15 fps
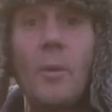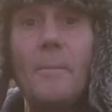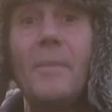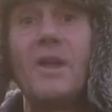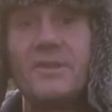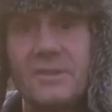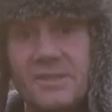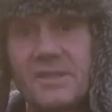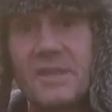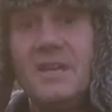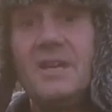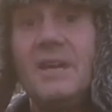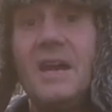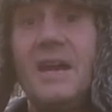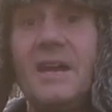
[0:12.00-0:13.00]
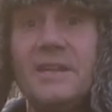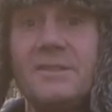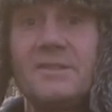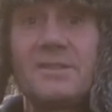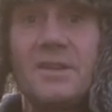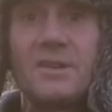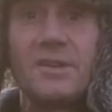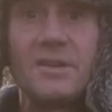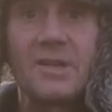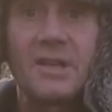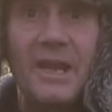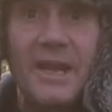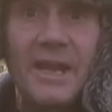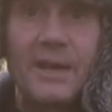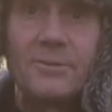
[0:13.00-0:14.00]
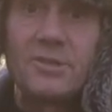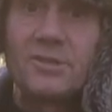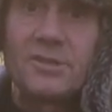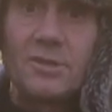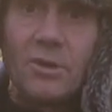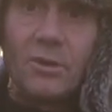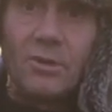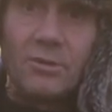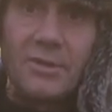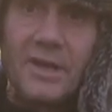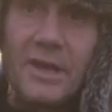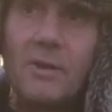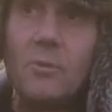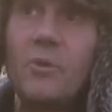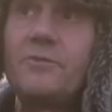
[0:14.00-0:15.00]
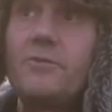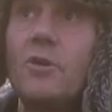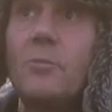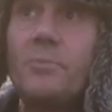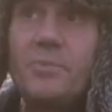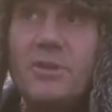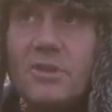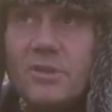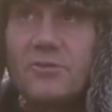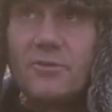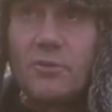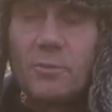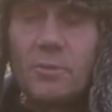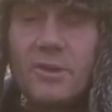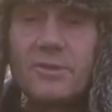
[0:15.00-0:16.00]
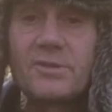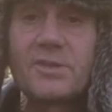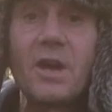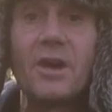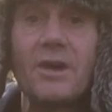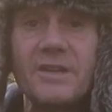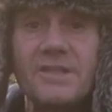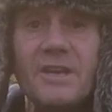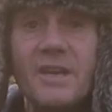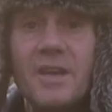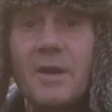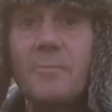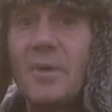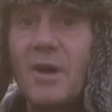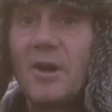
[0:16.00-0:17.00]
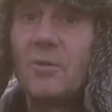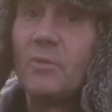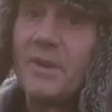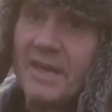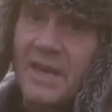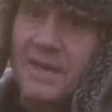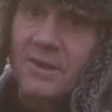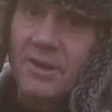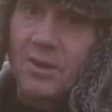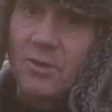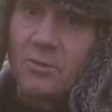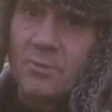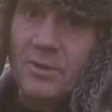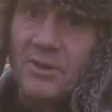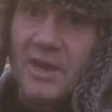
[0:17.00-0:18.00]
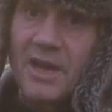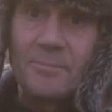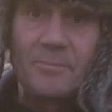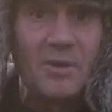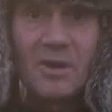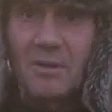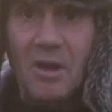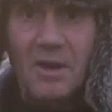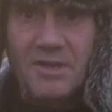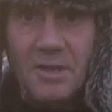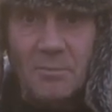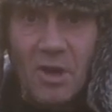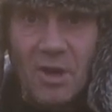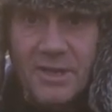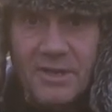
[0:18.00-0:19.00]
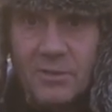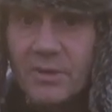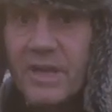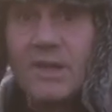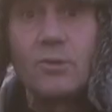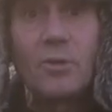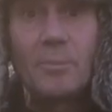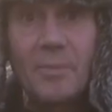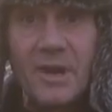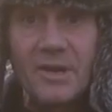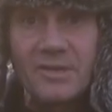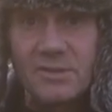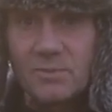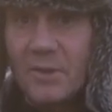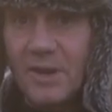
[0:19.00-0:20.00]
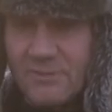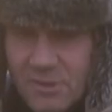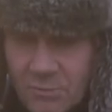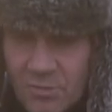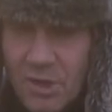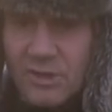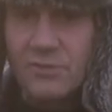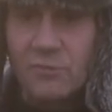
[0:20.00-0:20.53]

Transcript: months and the cloud has gone. We've got beautiful blue skies, but we get the cold with that. But I don't mind. It'll kill all the bugs. We'll have some nice